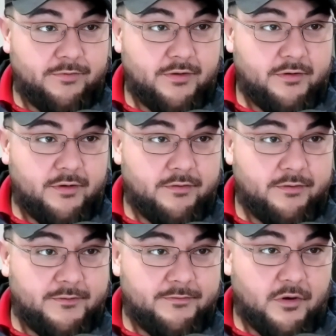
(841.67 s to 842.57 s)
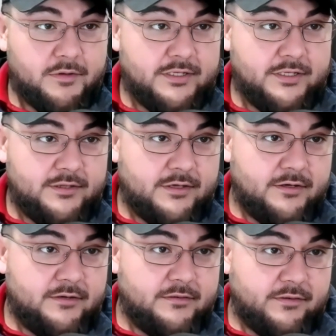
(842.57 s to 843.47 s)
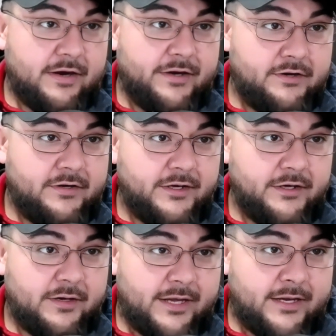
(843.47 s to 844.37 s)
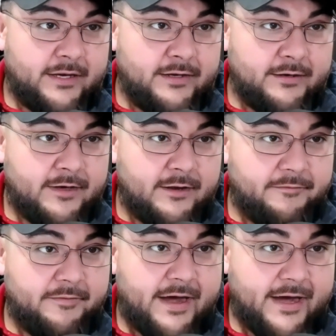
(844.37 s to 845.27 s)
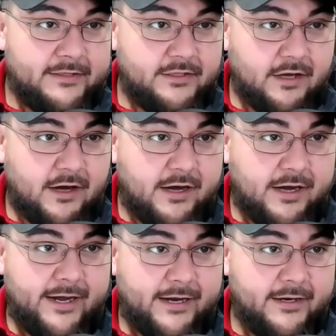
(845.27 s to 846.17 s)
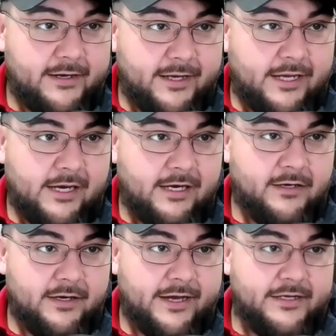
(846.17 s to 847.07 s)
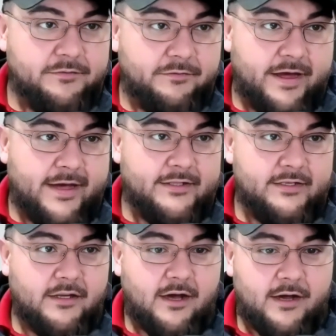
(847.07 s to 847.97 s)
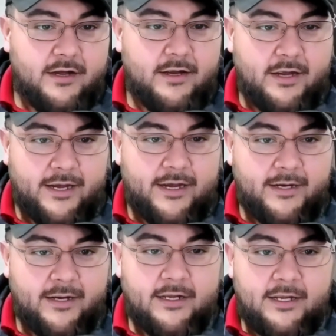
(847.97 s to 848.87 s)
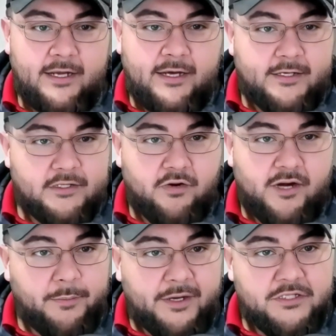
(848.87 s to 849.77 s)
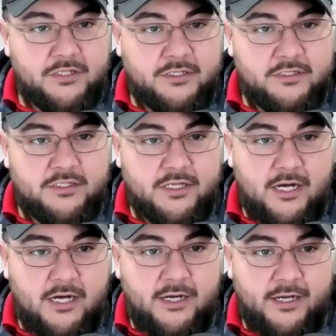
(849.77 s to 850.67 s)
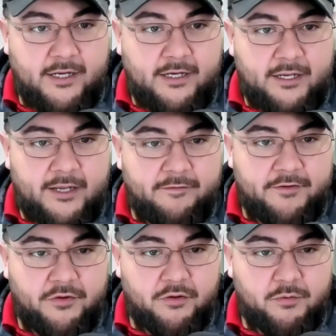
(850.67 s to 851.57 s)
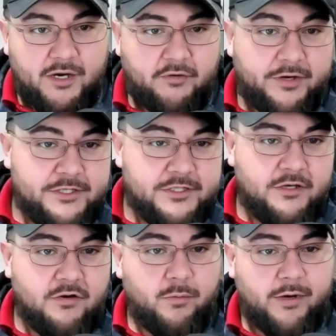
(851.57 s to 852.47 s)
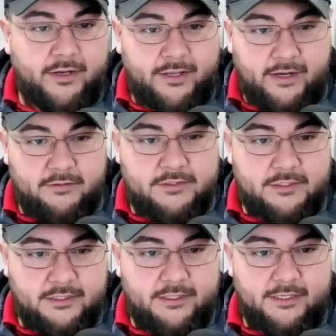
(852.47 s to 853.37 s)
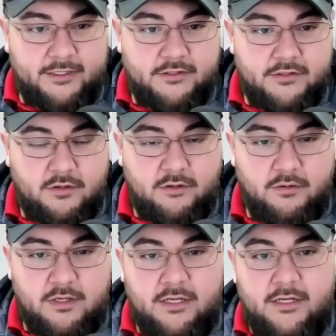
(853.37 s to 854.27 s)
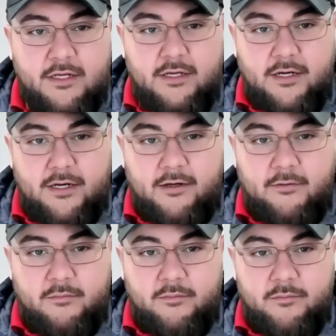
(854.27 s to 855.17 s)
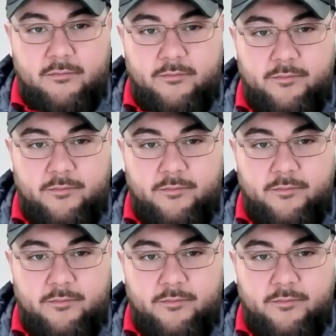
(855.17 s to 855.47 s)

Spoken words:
one for for the folks that are around here, nfact.ag and dash fact.ag. And as Craig mentioned, it can give it to you by region or by county. And so um,